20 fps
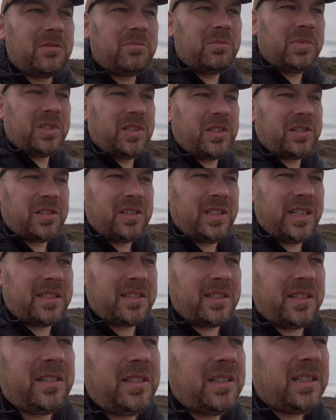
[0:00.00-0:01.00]
composition.
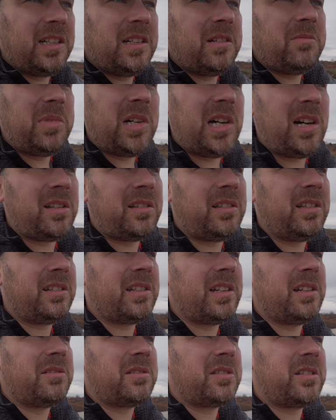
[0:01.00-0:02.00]
There's a path that
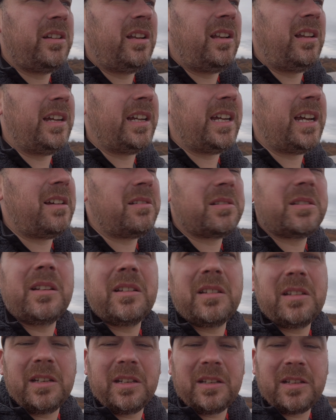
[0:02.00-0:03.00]
goes to the lighthouse, and
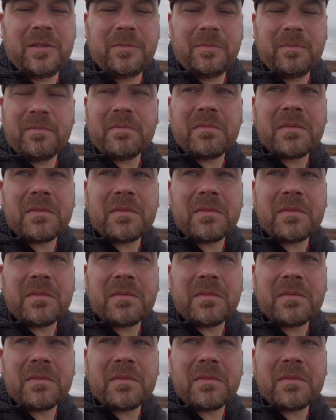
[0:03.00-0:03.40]
I think